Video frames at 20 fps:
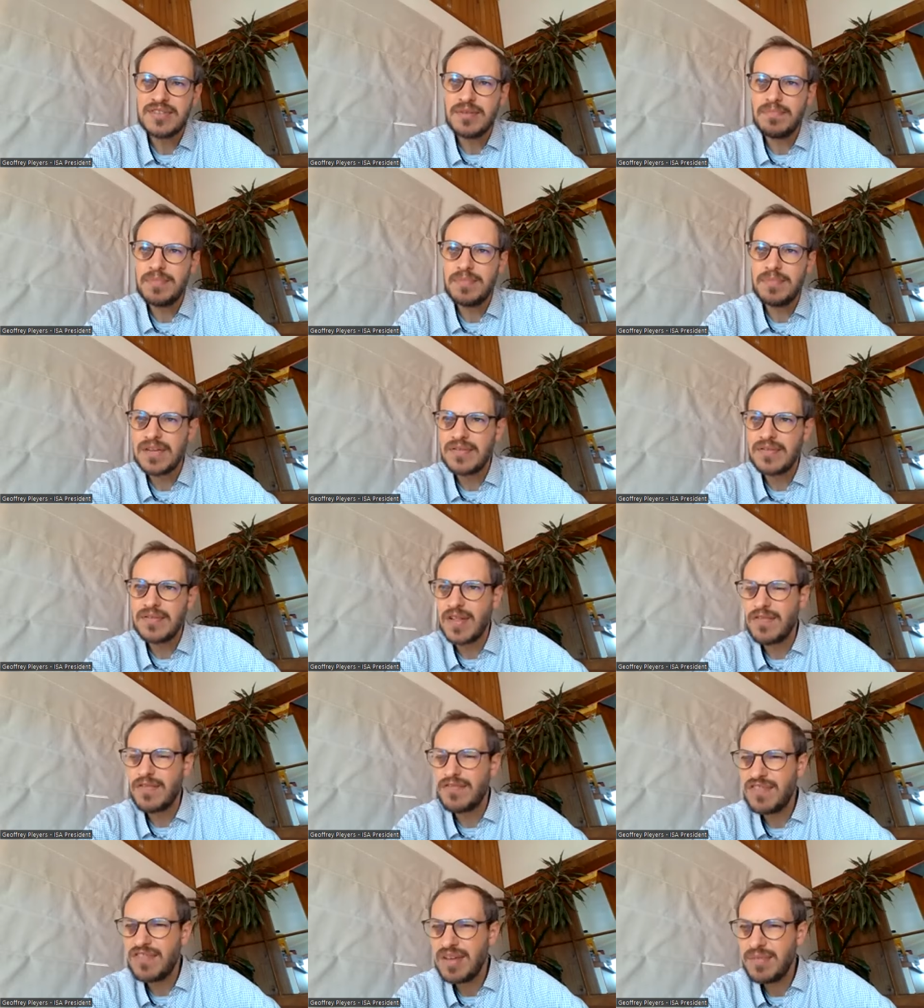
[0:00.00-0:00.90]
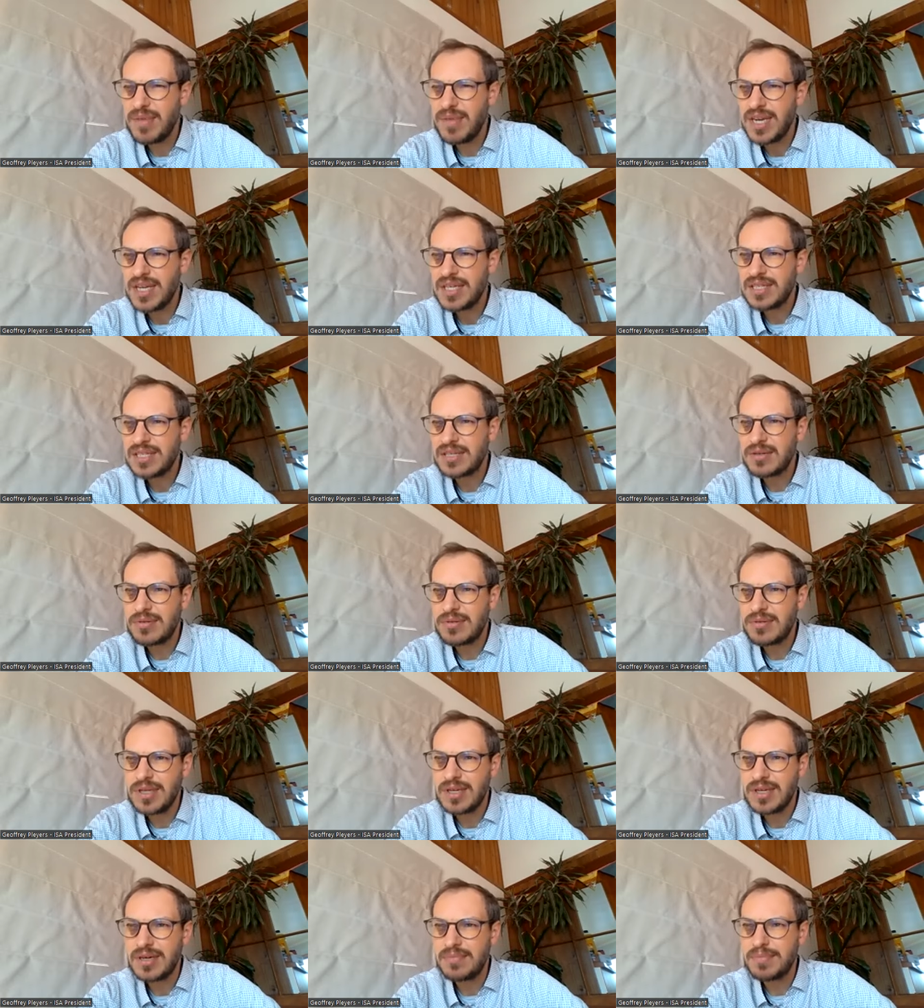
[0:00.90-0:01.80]
some part of a feminist
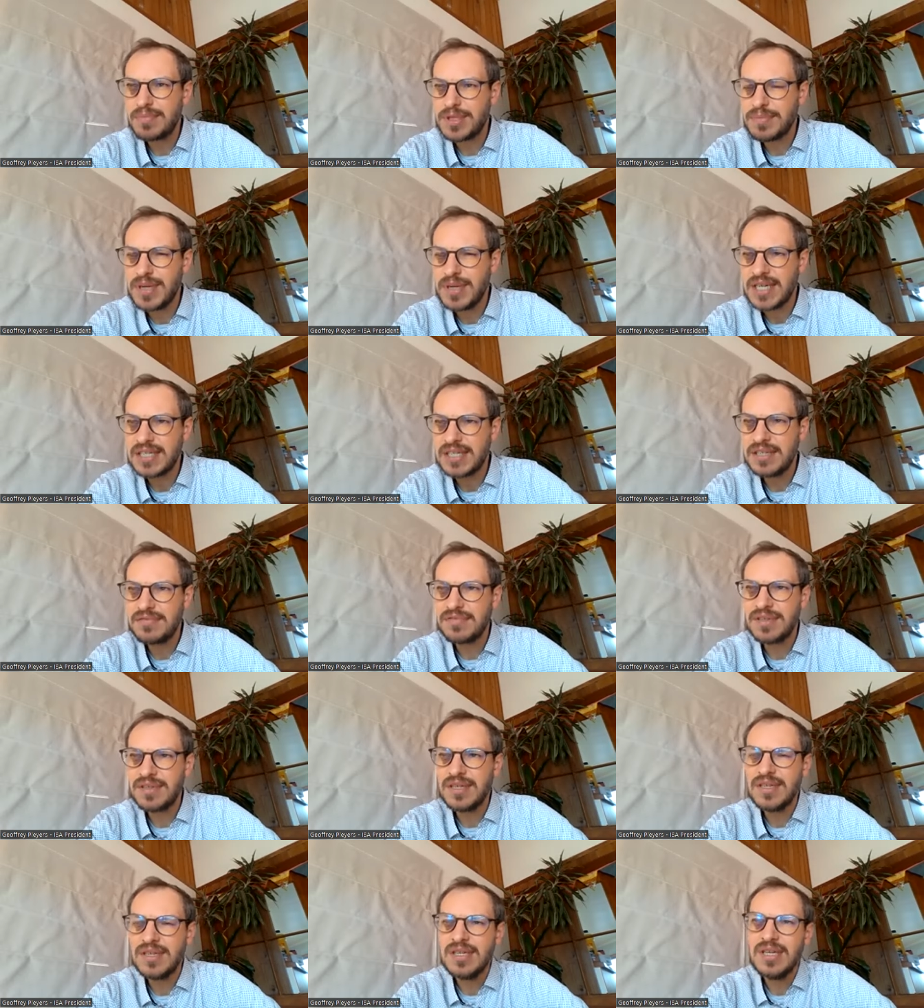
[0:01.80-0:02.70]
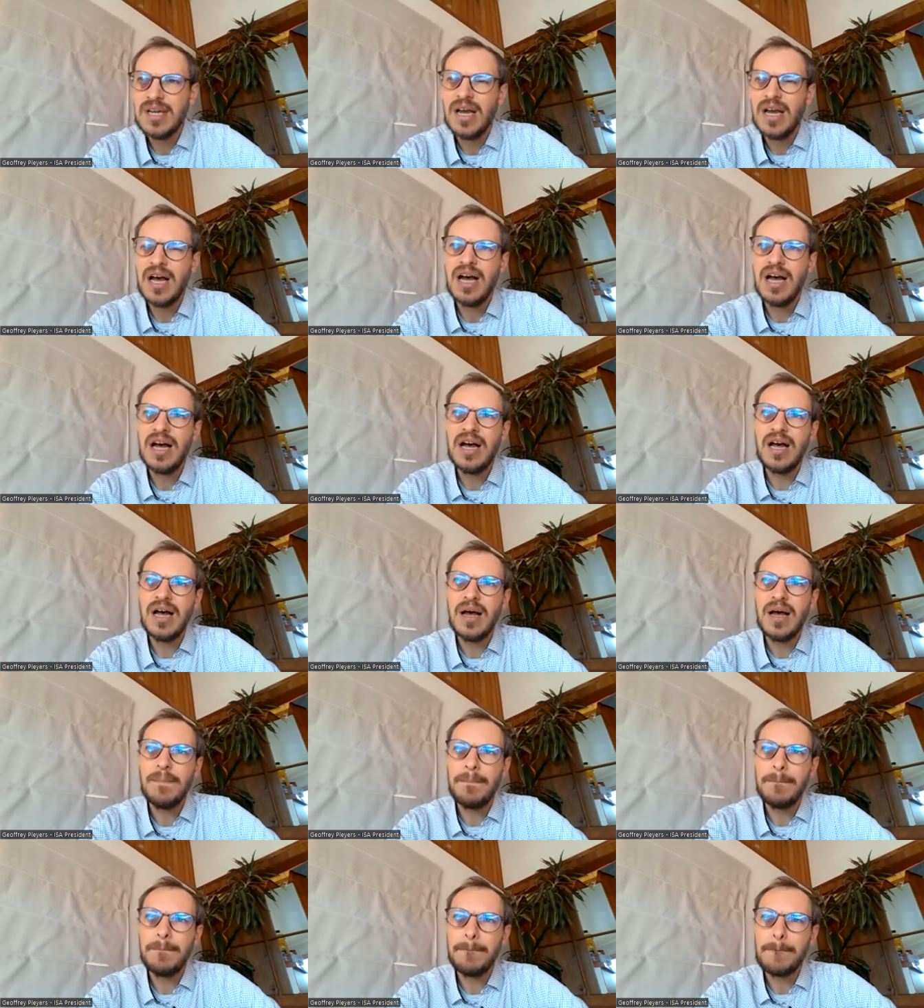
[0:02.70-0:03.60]
critical perspective,
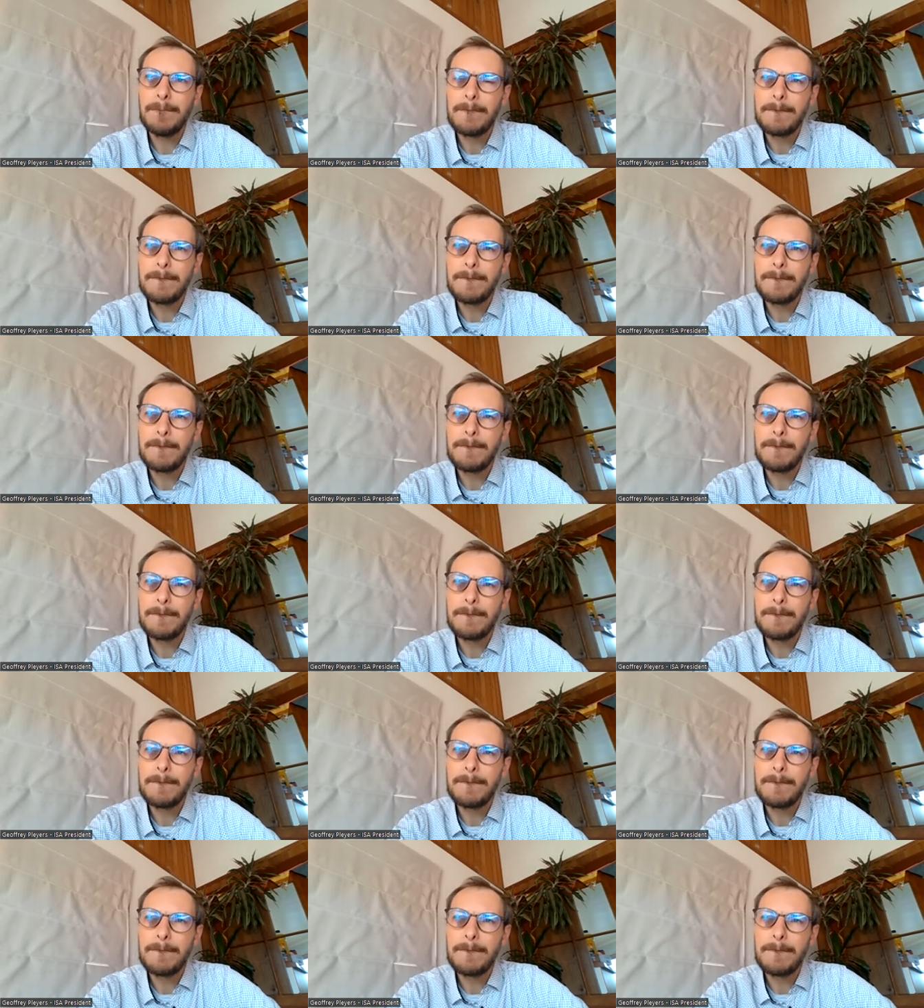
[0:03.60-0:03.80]
um,